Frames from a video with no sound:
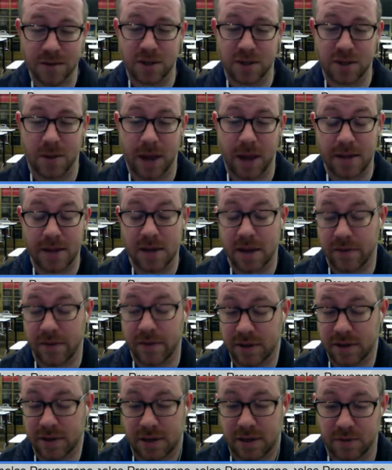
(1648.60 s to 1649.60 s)
I had never
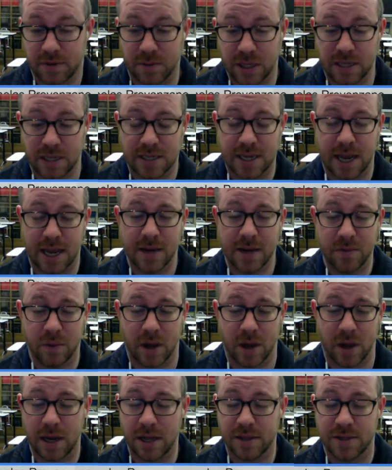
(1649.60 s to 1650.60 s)
really tied
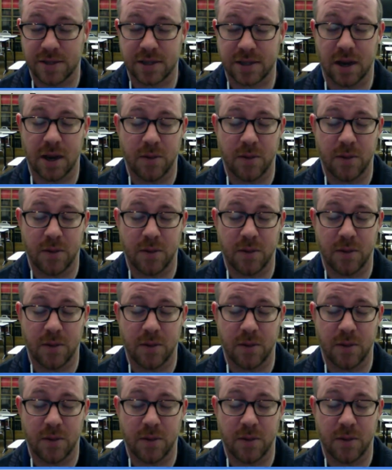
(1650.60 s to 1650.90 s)
one, and so I